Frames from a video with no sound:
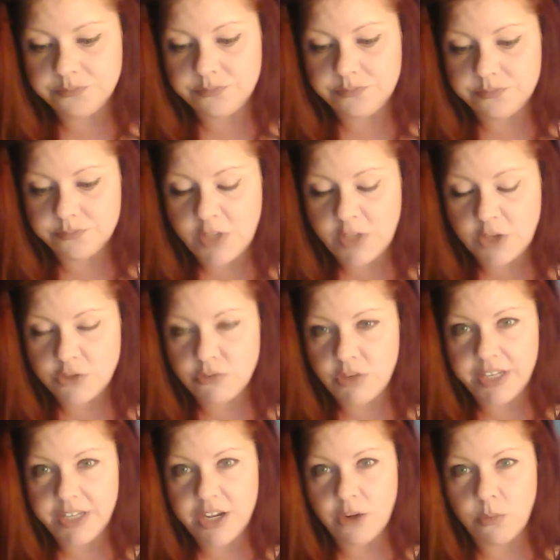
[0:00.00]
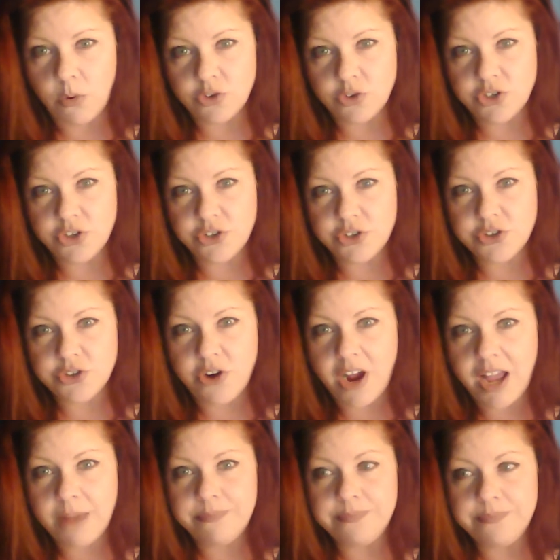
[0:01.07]
there's really no words to describe
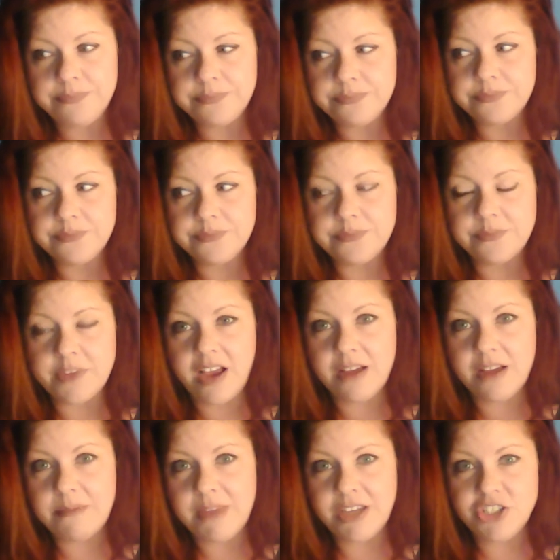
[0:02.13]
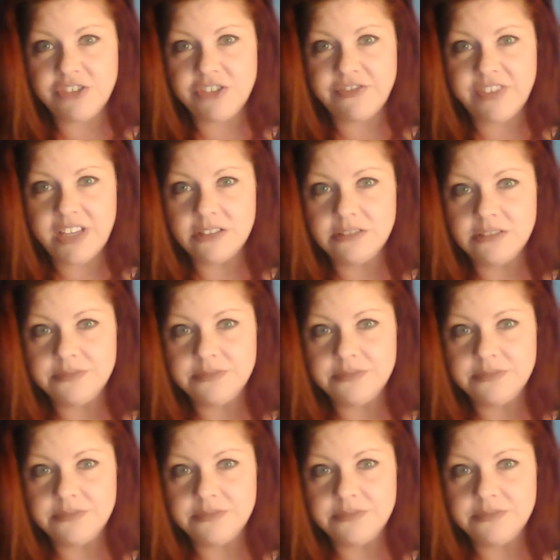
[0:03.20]
how it makes you feel